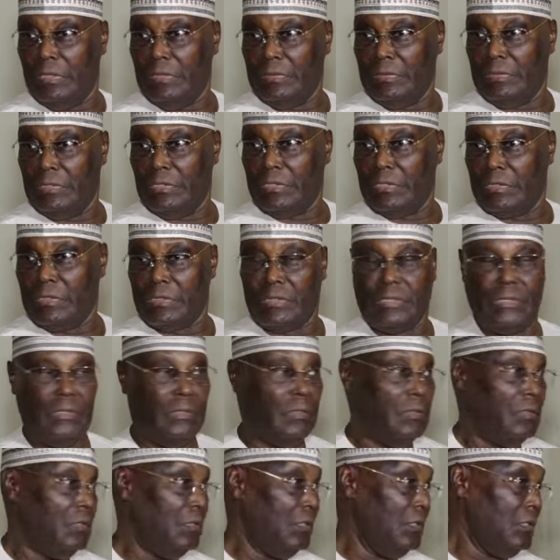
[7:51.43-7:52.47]
just
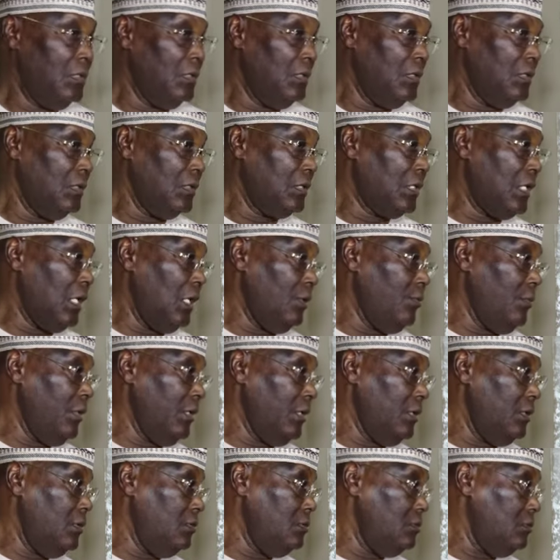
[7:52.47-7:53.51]
come
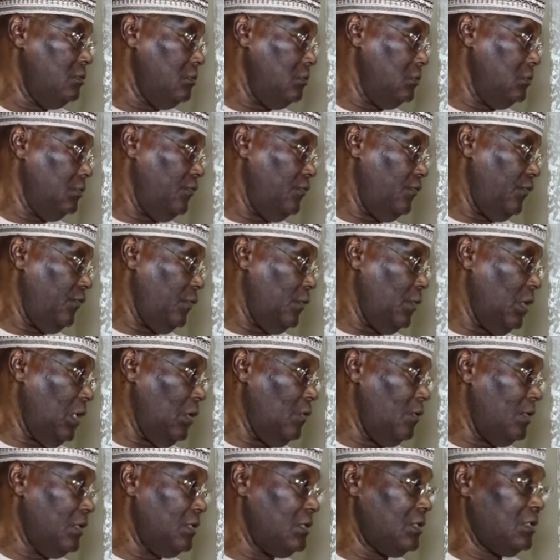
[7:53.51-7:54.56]
in a few
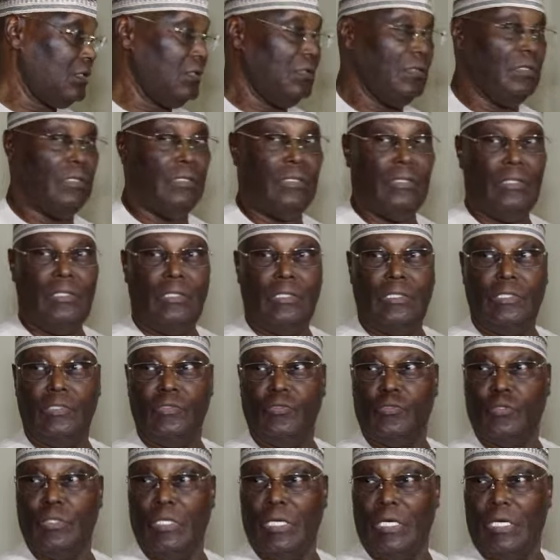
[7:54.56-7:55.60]
hours
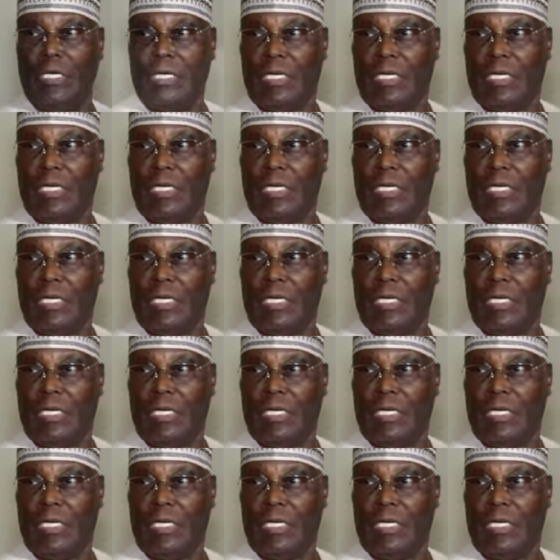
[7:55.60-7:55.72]
into your